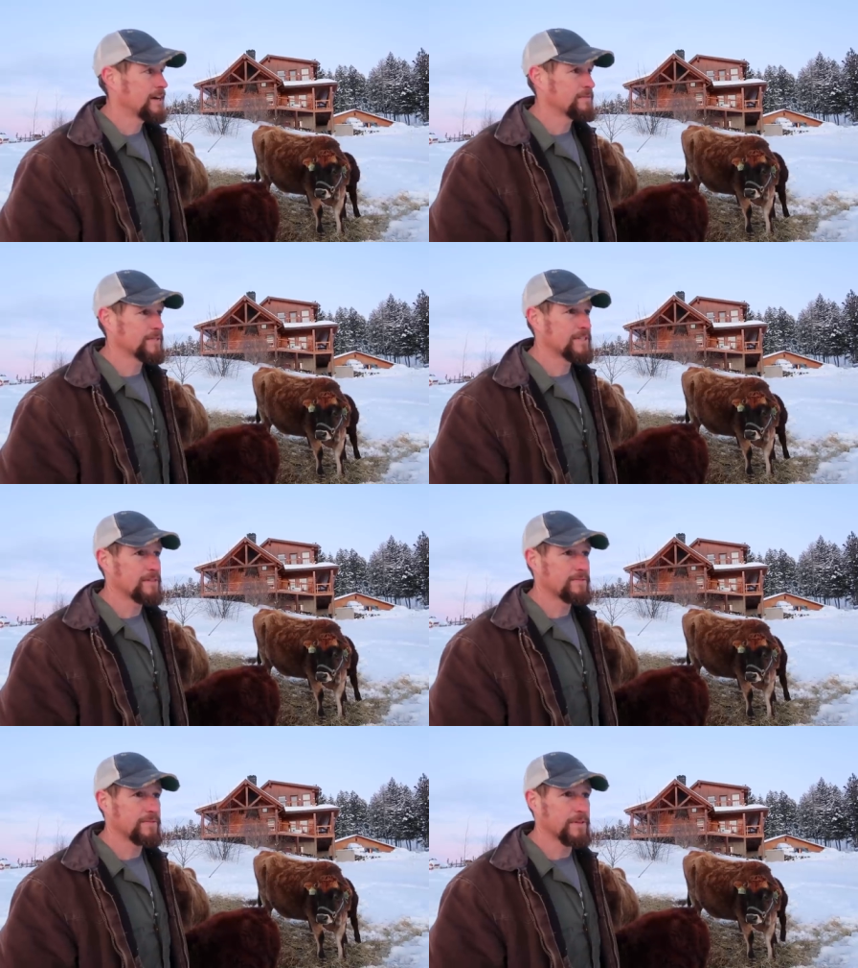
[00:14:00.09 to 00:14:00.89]
I was
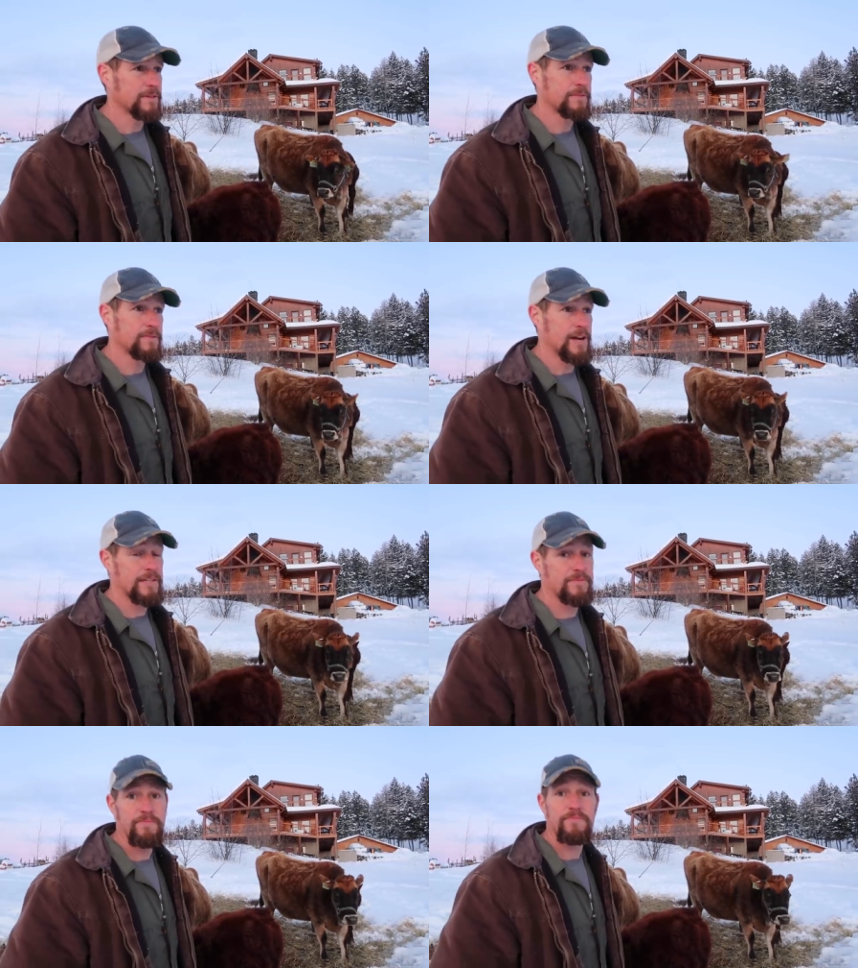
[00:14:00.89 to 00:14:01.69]
selling for
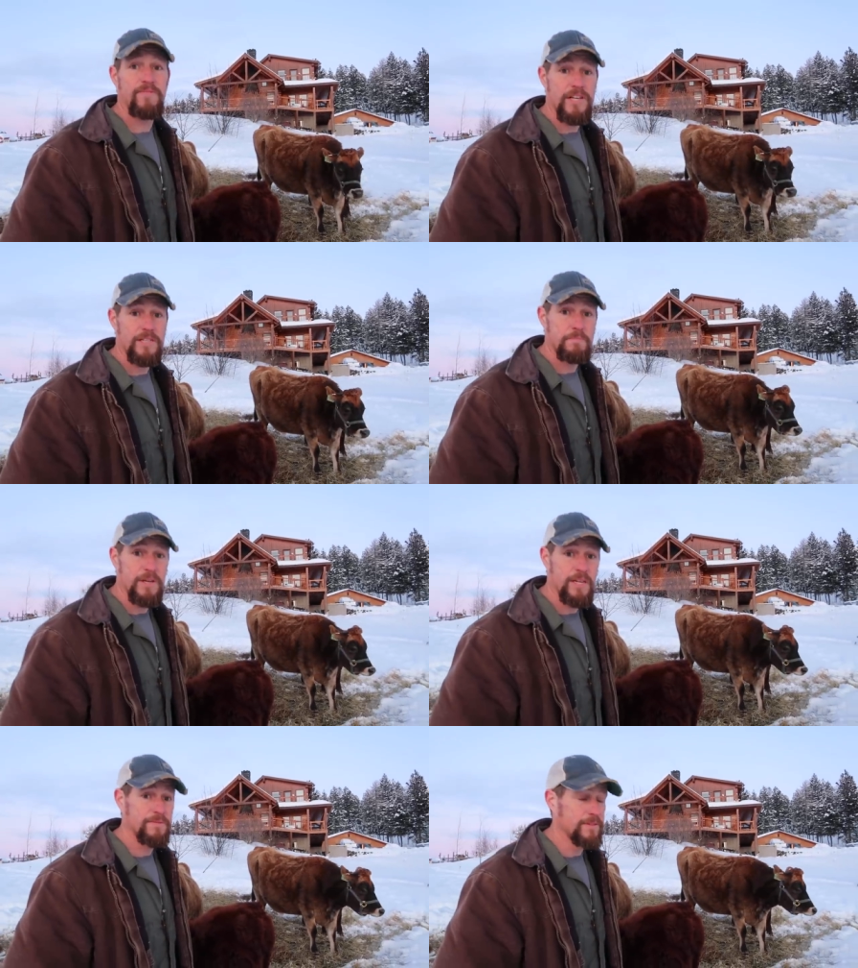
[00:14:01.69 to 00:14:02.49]
grass finished
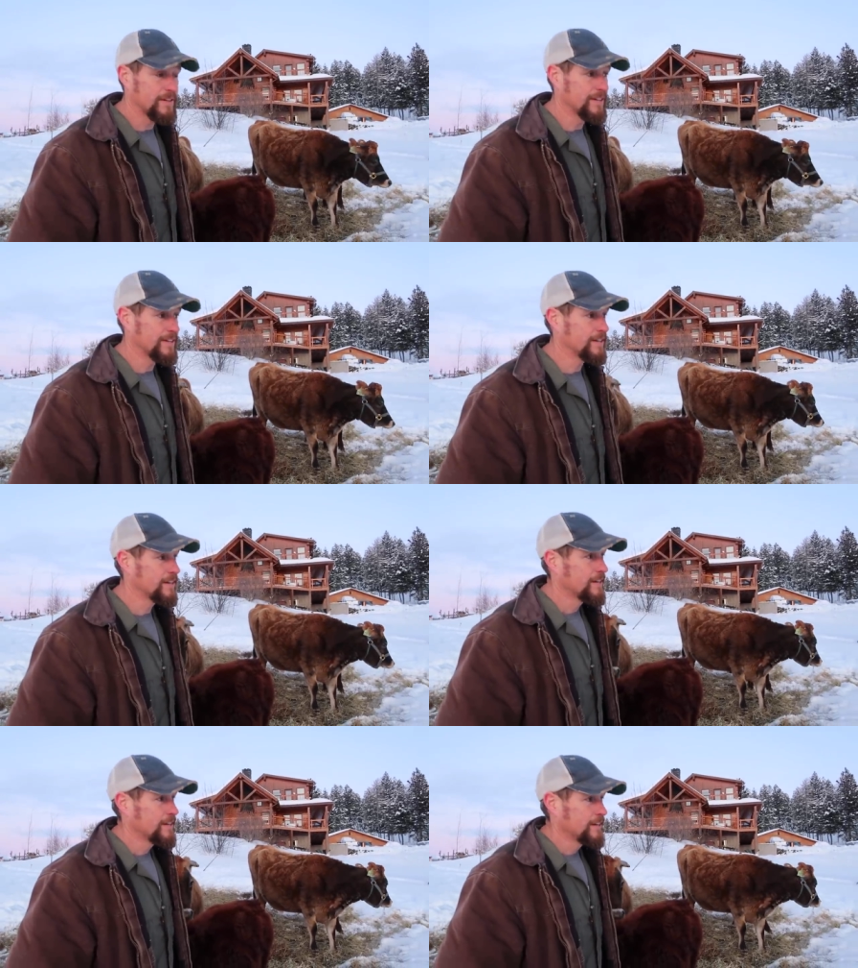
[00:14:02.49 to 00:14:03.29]
beef, and
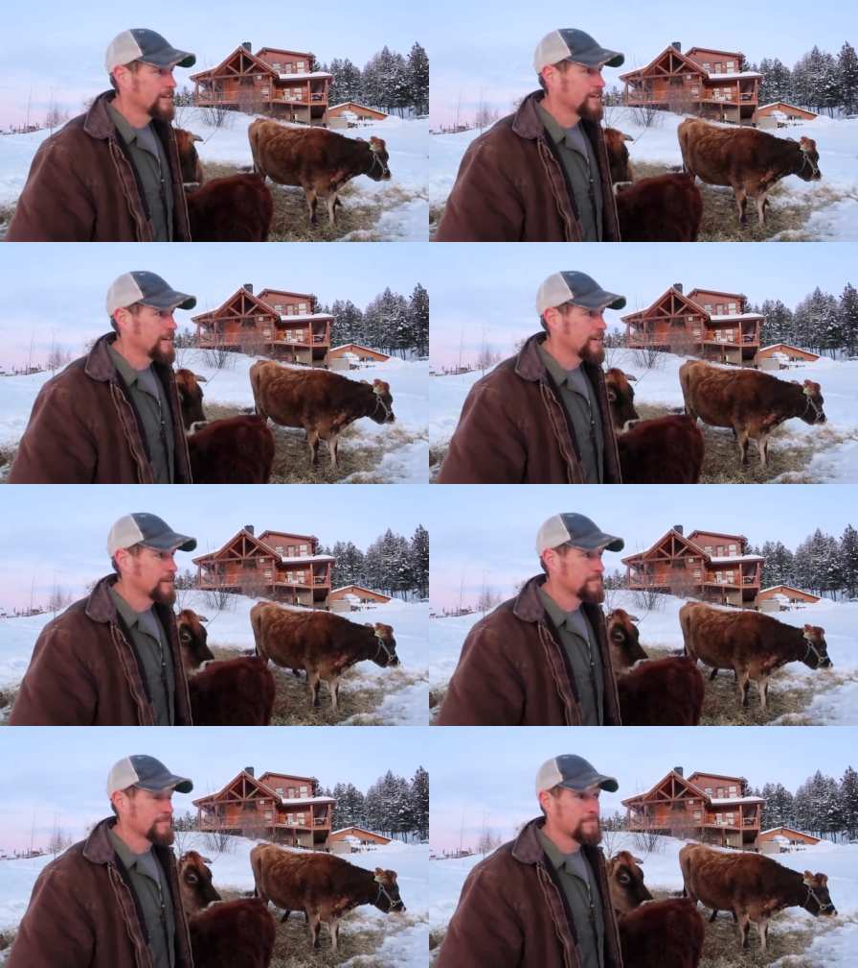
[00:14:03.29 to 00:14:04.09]

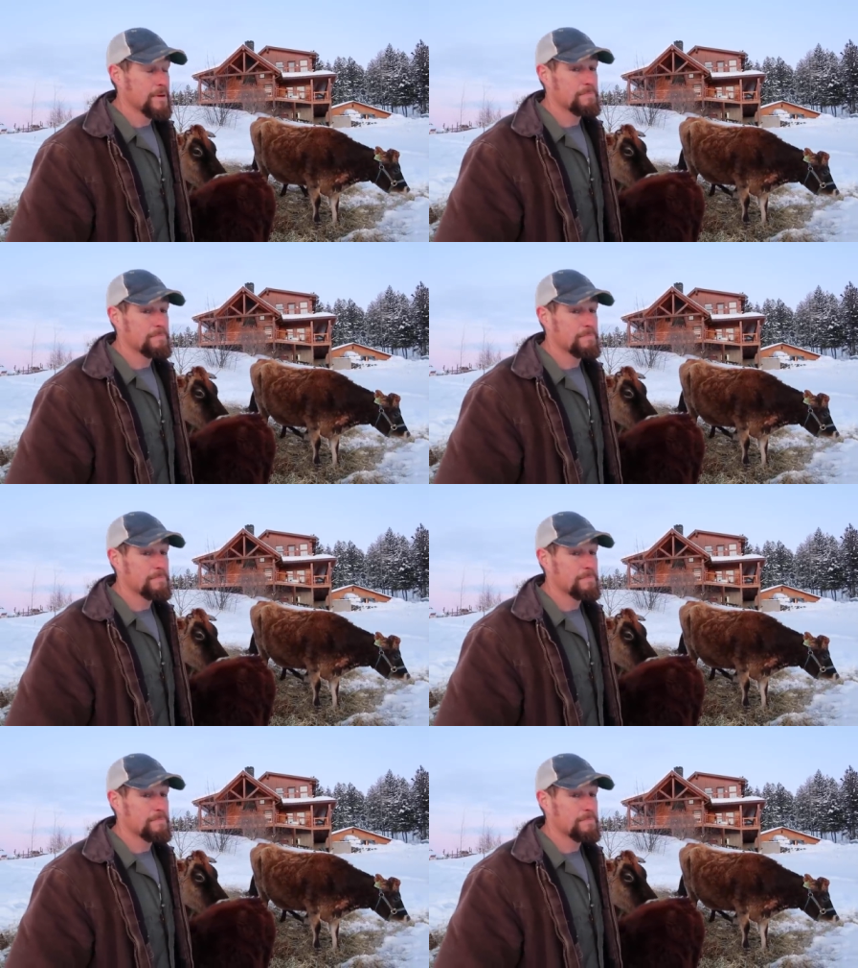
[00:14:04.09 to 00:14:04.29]
um, the